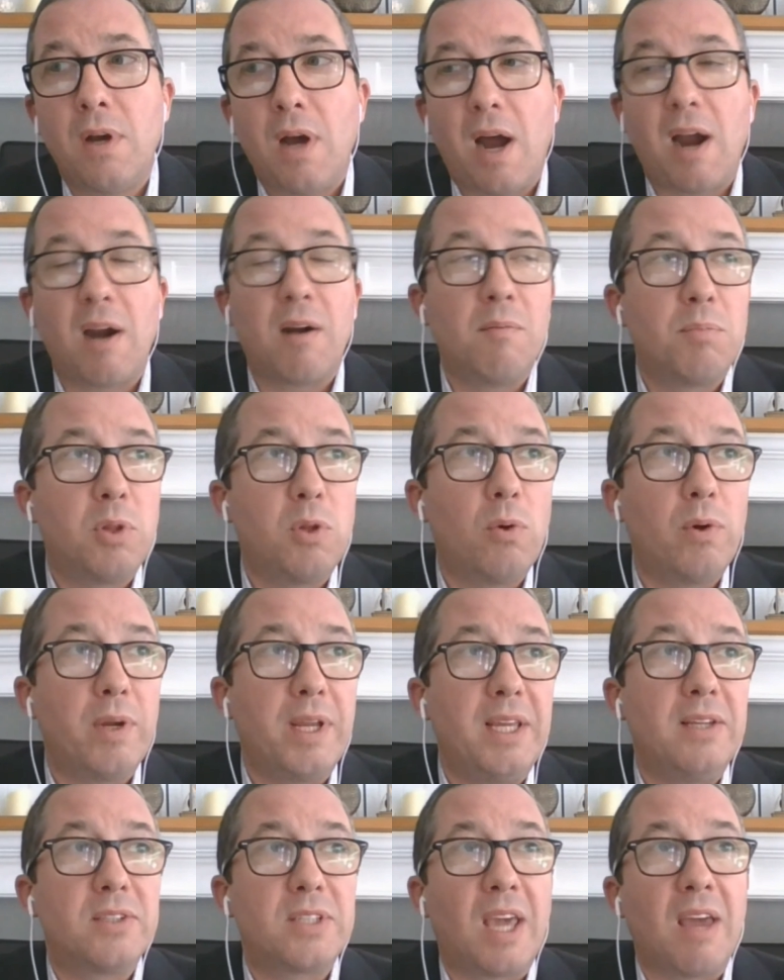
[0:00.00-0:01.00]
our
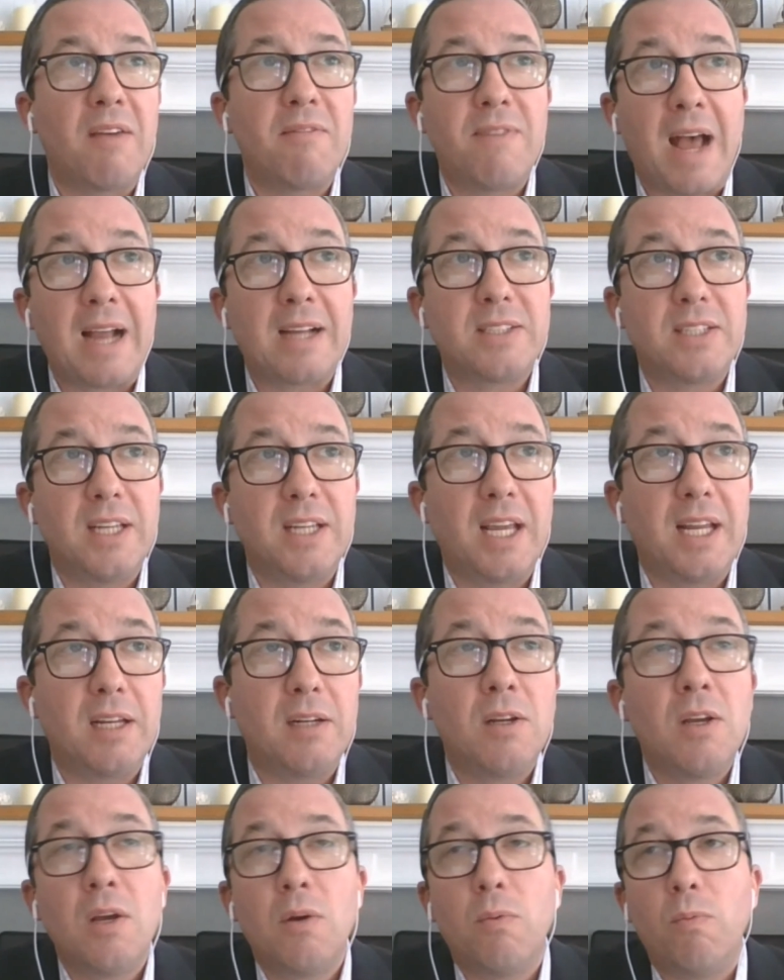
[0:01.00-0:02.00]
employees get vaccinated.